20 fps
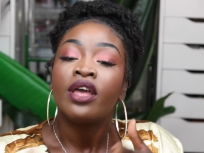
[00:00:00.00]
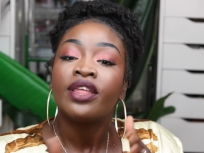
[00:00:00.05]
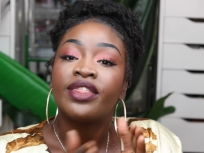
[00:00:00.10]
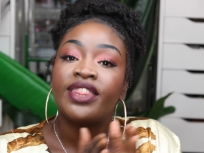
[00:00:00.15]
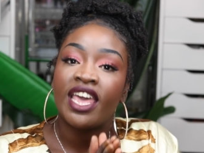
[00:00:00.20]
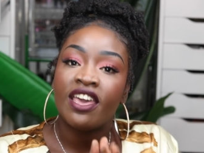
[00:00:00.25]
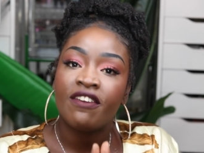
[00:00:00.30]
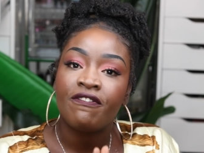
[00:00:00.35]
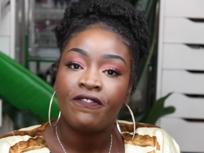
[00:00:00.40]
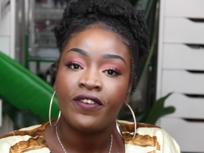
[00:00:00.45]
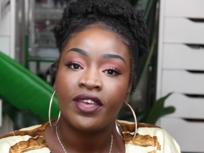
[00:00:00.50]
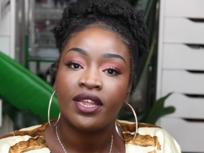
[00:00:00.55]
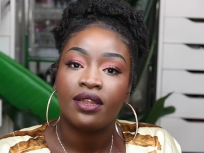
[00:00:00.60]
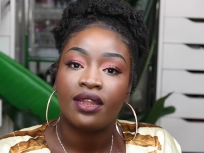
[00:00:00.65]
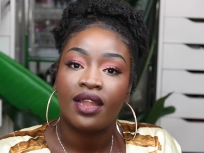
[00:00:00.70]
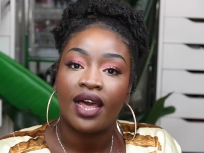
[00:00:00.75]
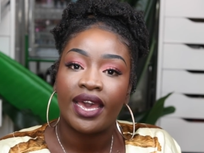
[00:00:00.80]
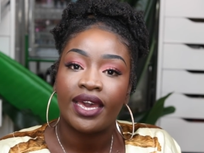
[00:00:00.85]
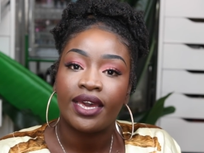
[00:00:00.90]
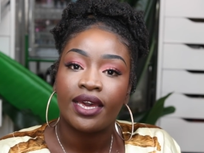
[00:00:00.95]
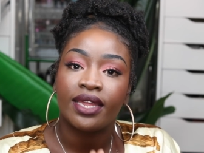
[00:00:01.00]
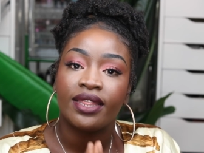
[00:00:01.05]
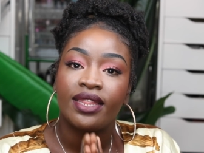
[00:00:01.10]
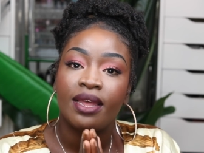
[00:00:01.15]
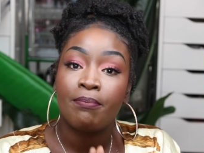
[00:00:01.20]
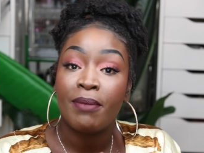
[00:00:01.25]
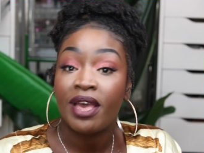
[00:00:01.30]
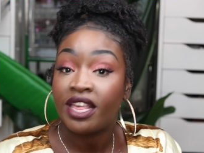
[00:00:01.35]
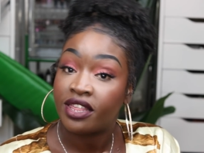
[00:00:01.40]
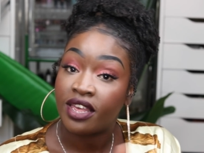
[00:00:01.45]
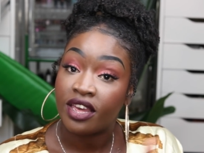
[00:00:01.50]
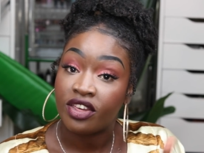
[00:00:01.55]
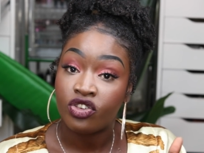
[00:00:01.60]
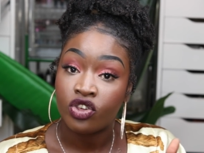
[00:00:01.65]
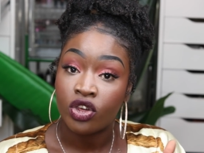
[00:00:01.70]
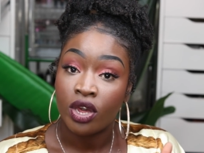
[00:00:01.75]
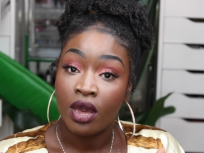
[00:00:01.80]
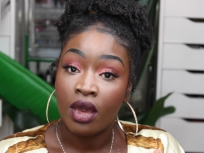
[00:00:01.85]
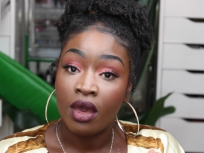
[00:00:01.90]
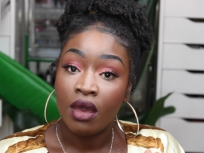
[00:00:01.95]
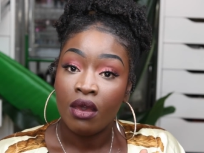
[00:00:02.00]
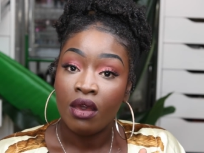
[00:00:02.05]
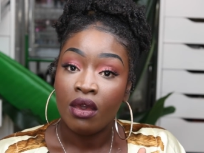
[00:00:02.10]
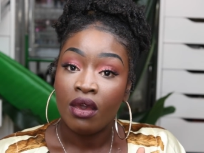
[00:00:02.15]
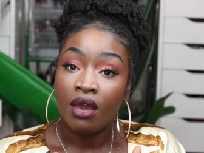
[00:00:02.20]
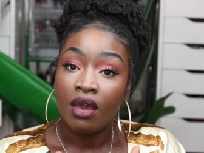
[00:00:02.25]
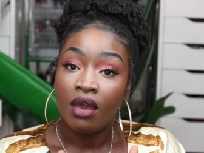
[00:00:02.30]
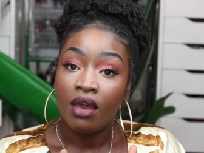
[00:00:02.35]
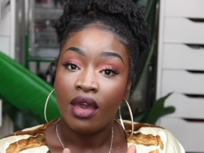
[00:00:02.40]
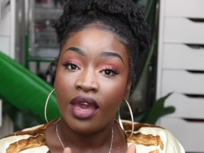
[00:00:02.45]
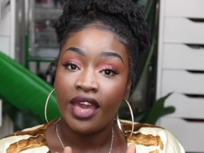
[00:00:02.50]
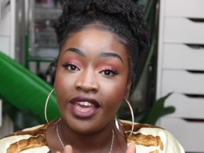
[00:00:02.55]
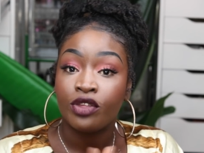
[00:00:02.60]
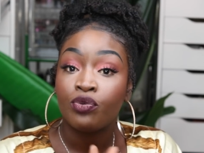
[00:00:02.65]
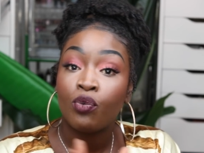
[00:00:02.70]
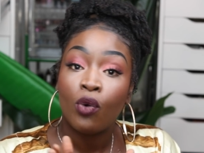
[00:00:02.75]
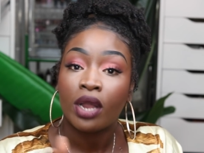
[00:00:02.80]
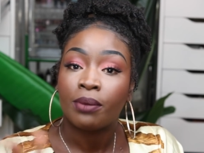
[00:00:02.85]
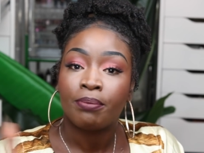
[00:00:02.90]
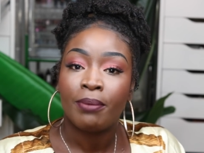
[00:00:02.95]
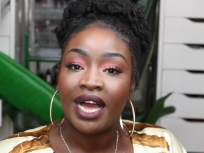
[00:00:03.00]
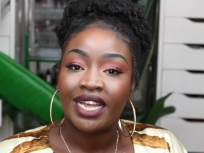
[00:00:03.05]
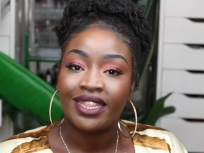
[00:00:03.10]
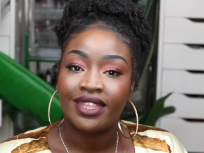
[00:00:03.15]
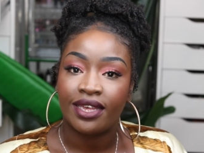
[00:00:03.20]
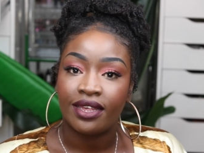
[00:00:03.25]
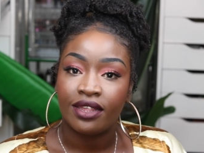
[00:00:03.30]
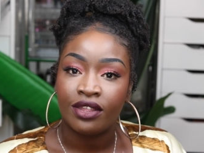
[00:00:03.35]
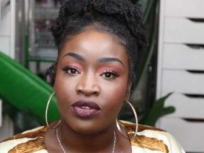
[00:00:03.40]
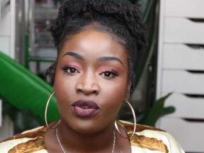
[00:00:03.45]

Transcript: they feel like the message is what matters.